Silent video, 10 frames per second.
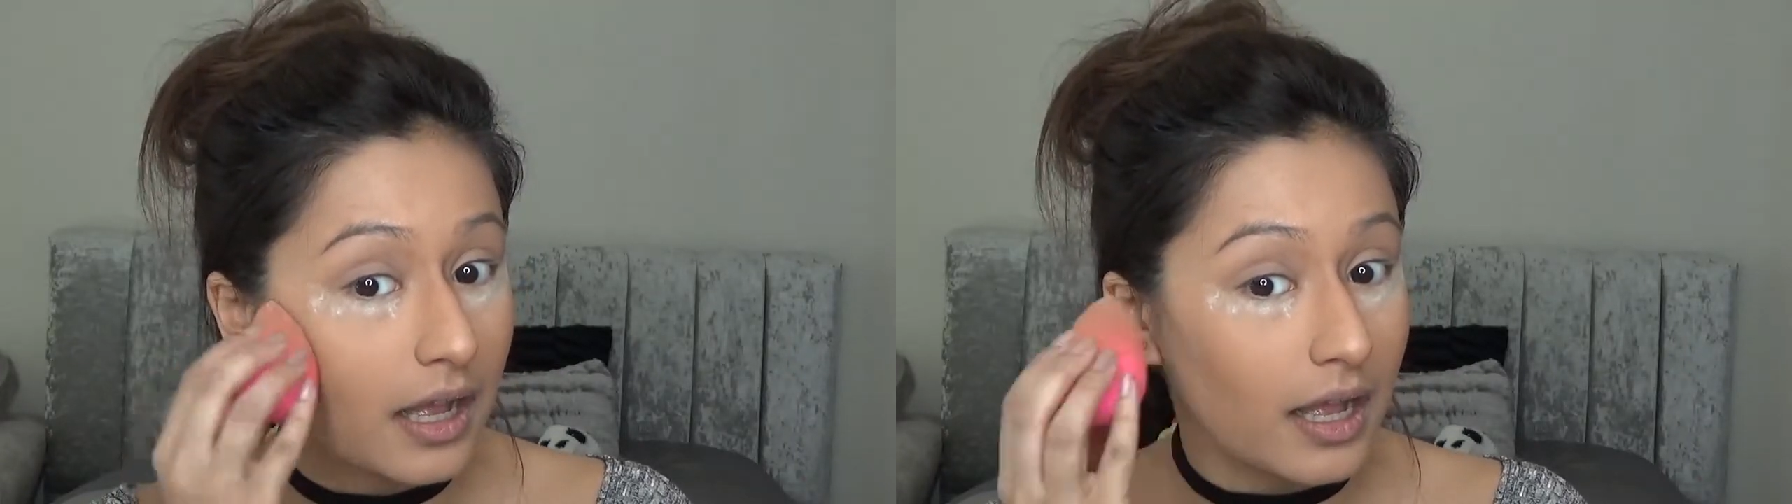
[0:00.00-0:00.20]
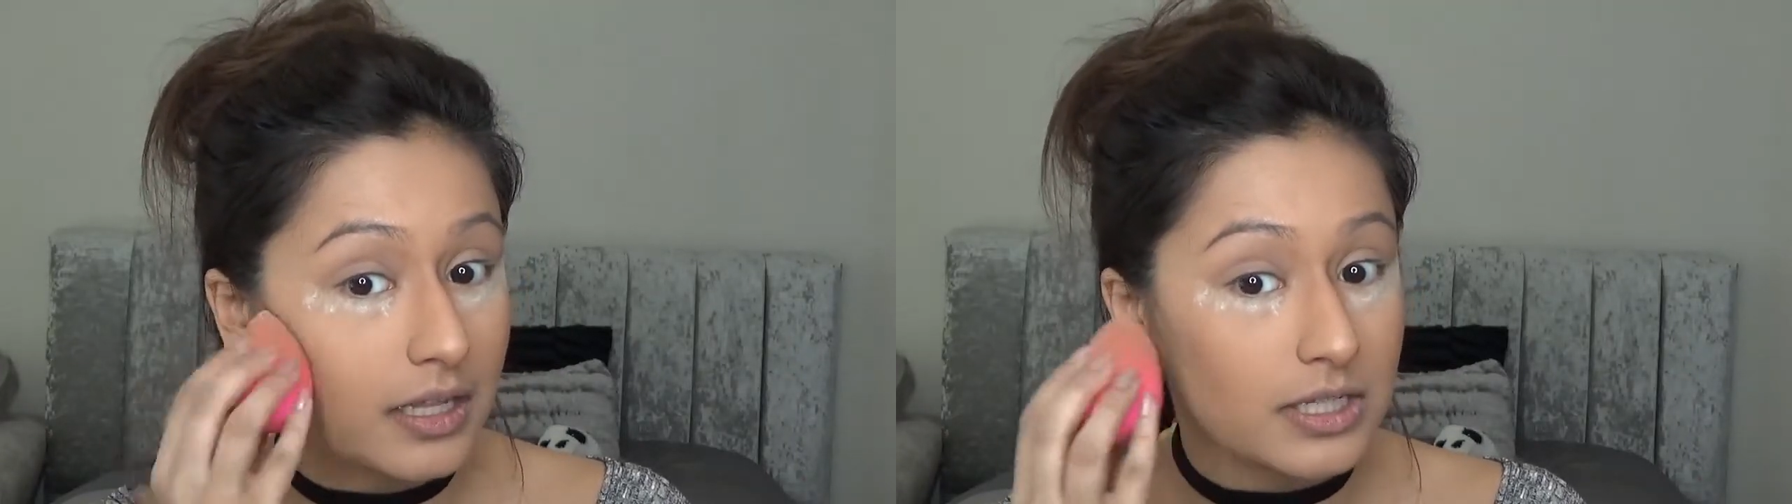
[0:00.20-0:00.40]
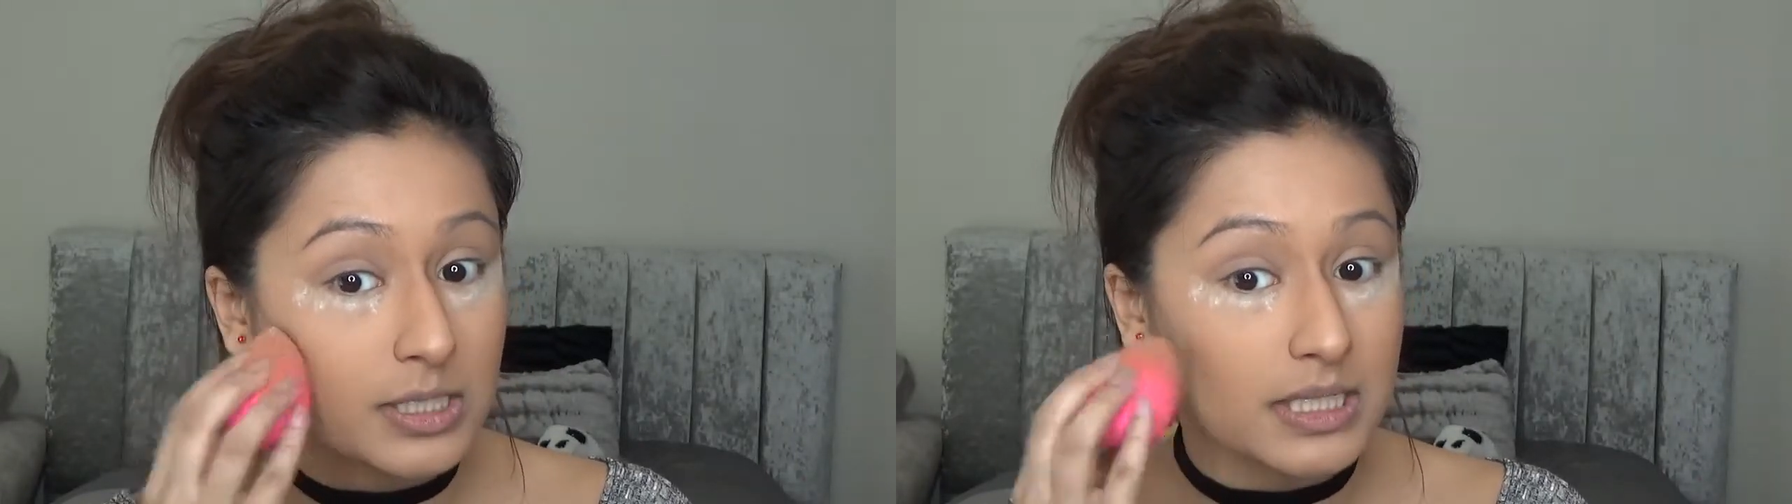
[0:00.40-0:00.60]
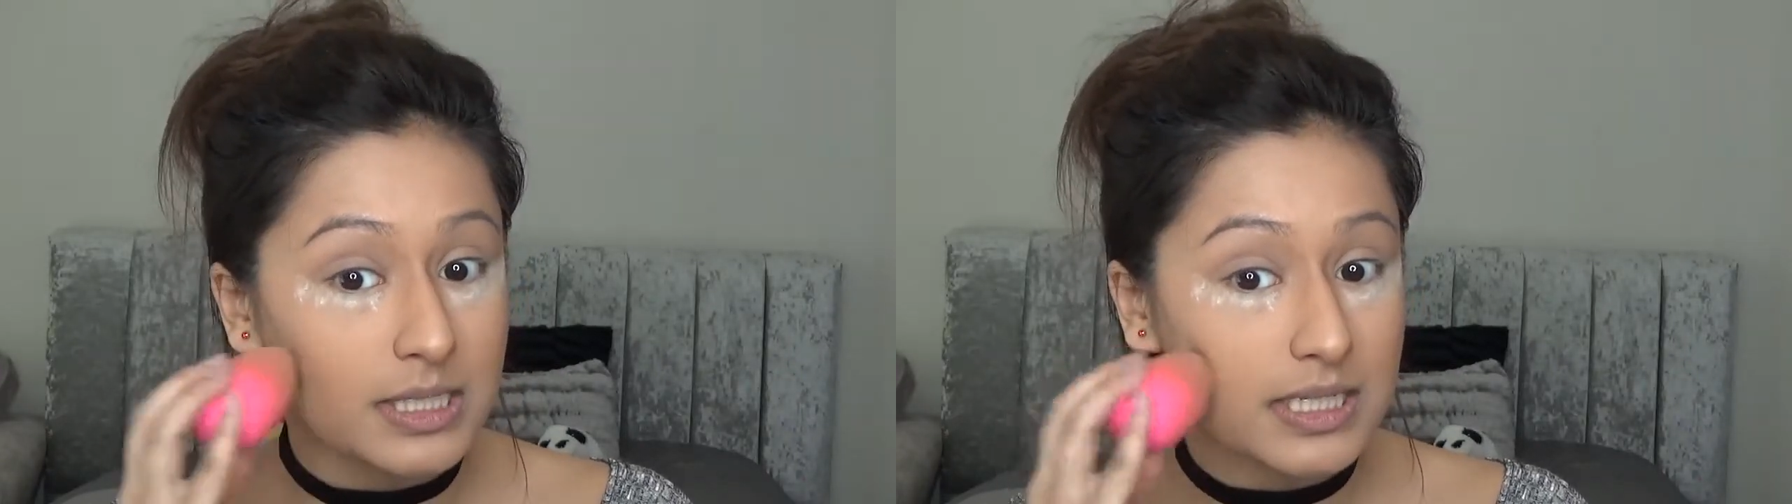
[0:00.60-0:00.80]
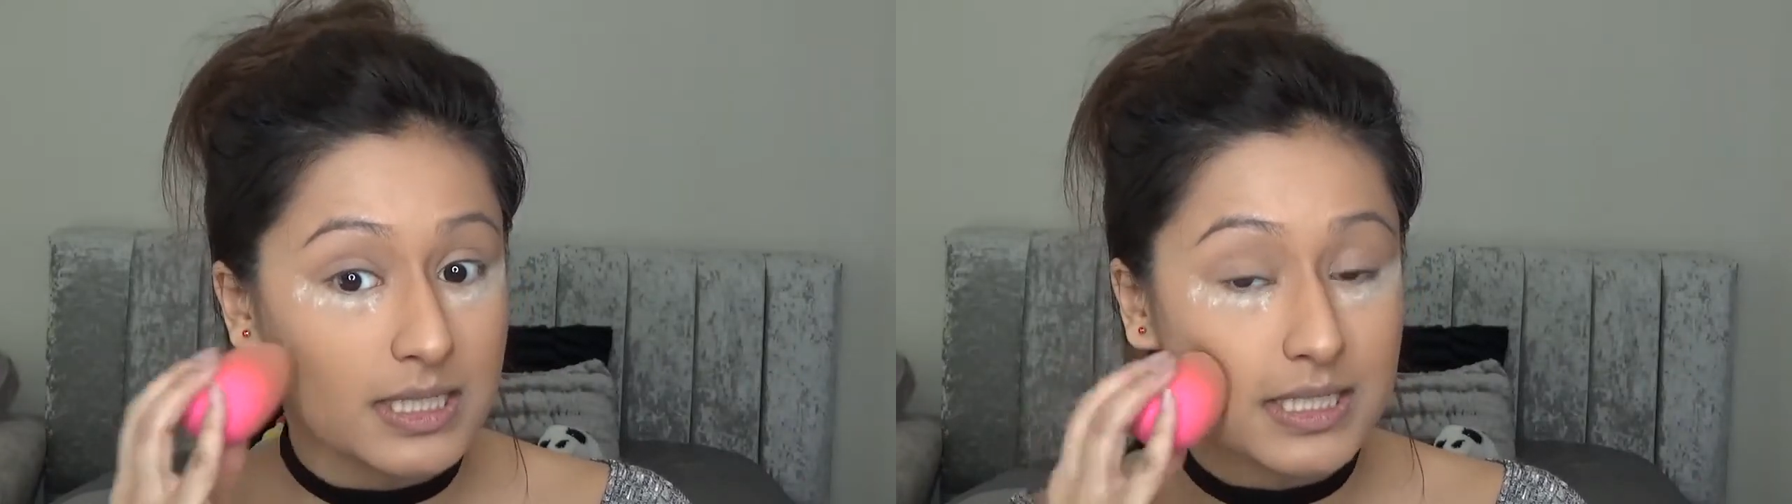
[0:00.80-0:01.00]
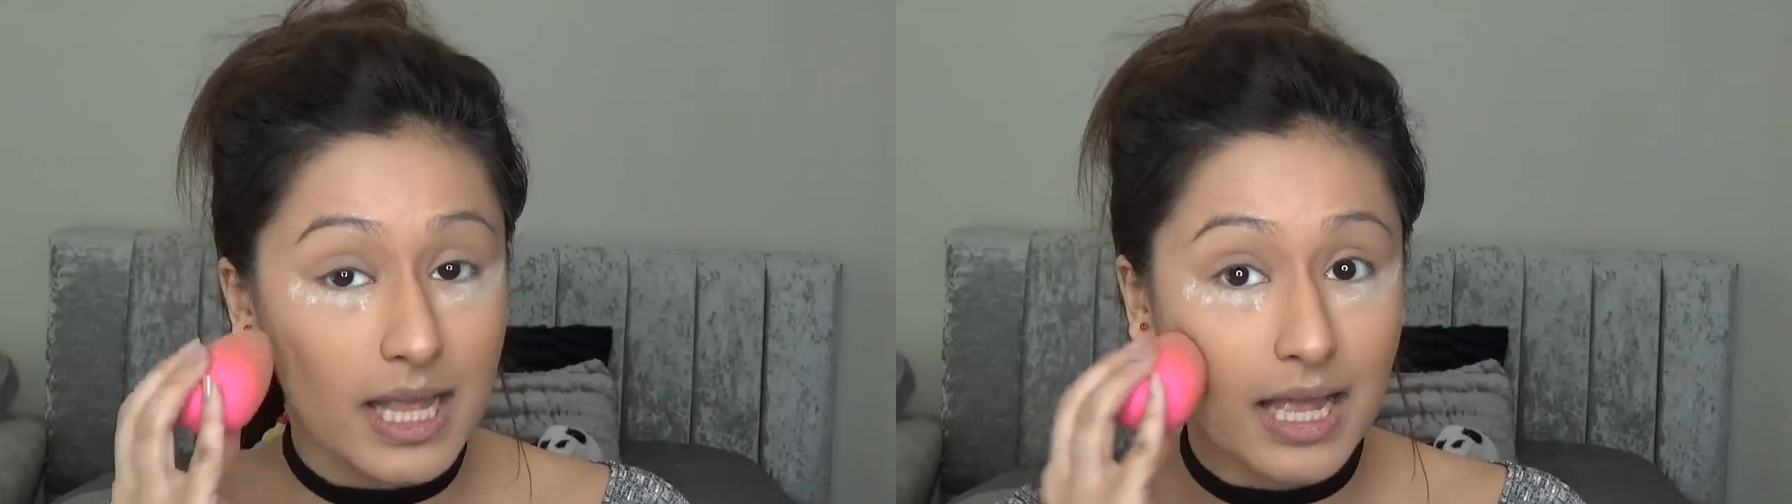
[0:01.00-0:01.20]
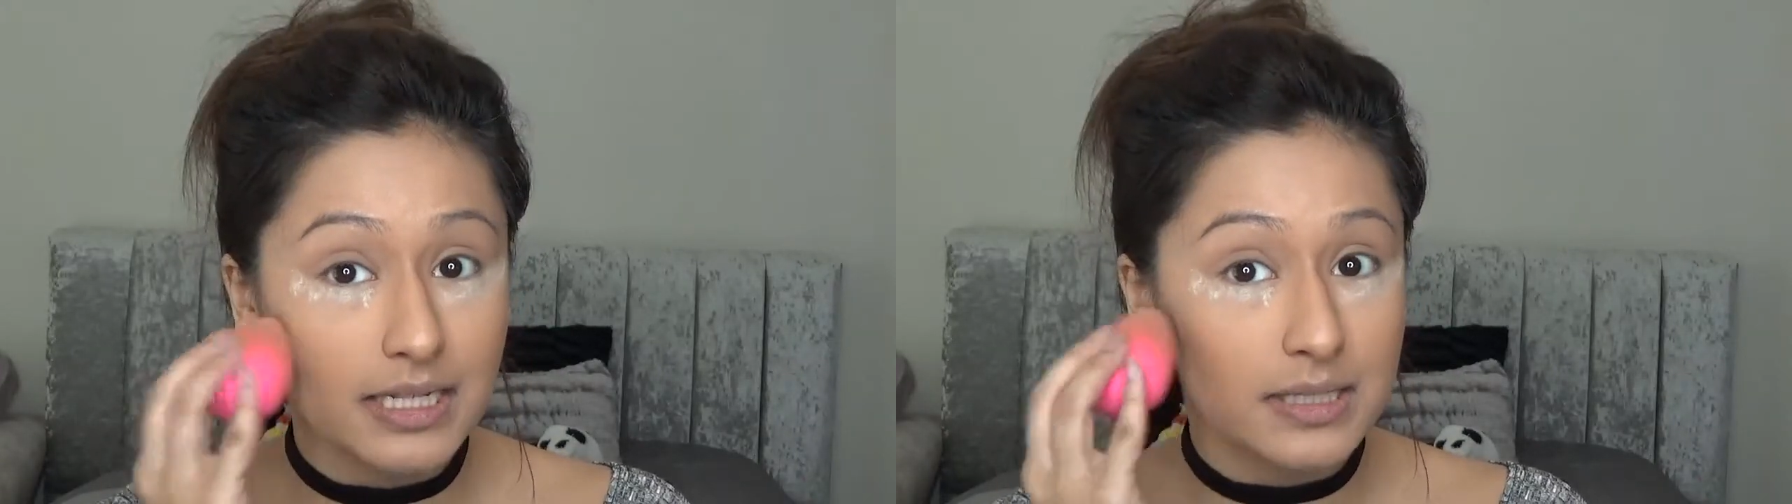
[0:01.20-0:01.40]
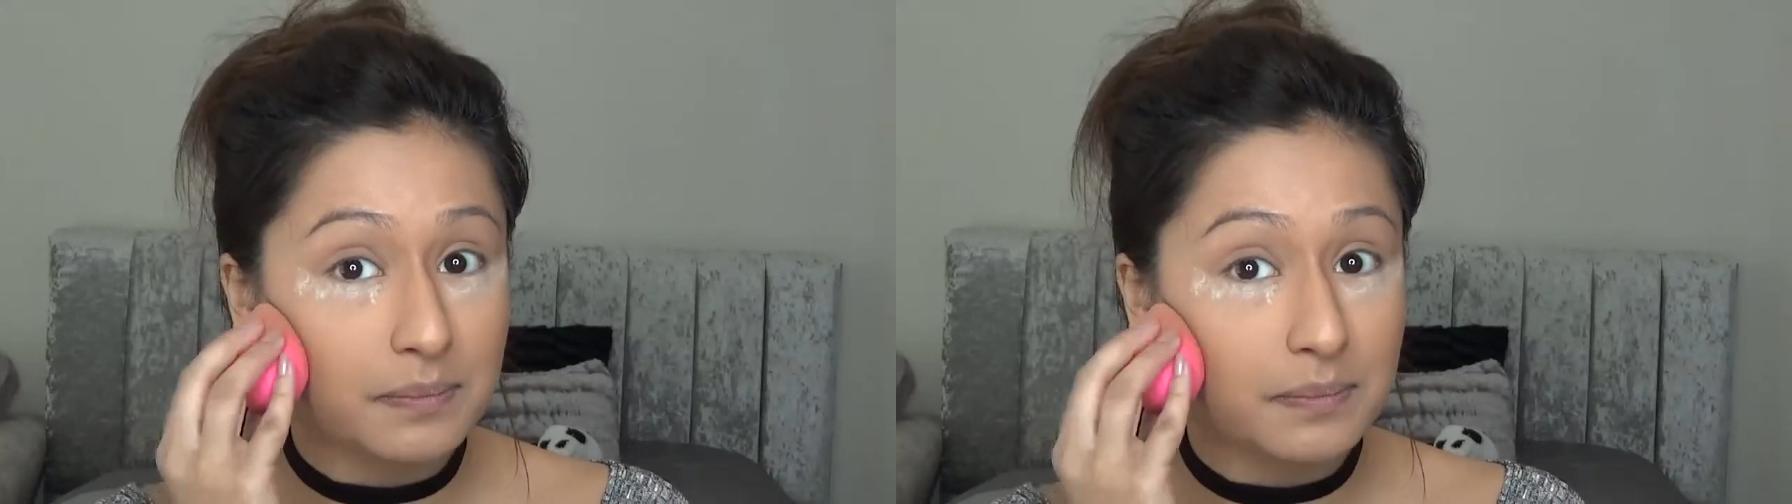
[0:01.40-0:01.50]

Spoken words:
and just set